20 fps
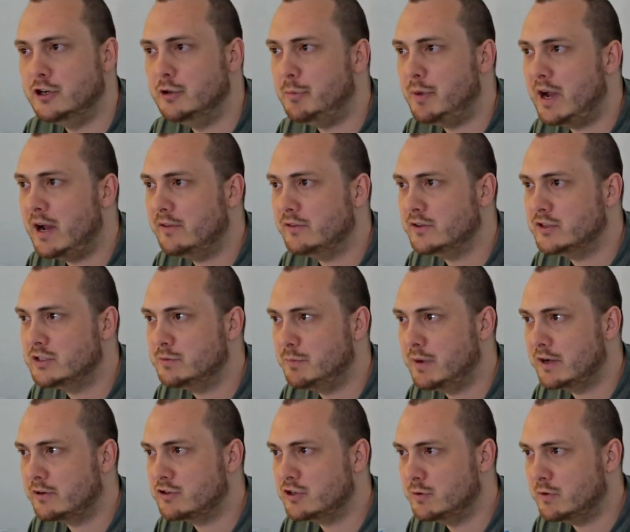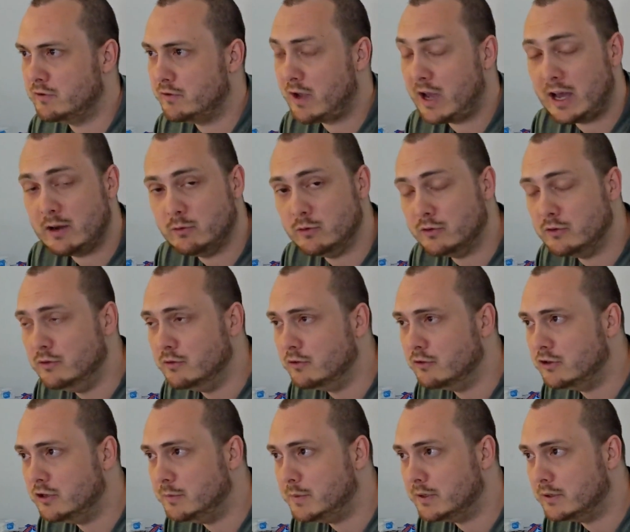about the spectrum I've had with
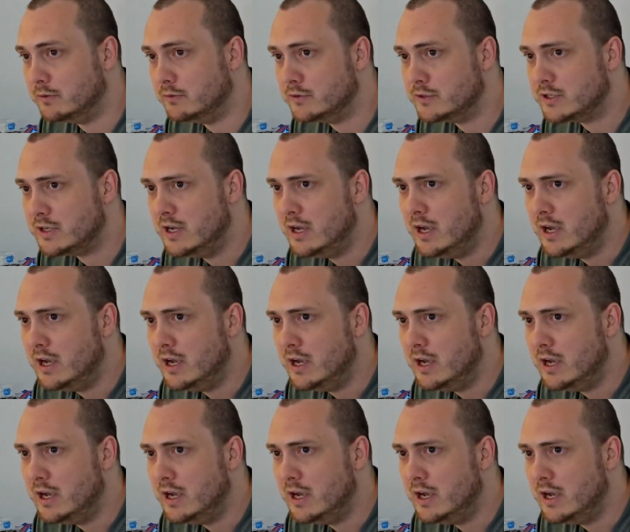neurotypicals,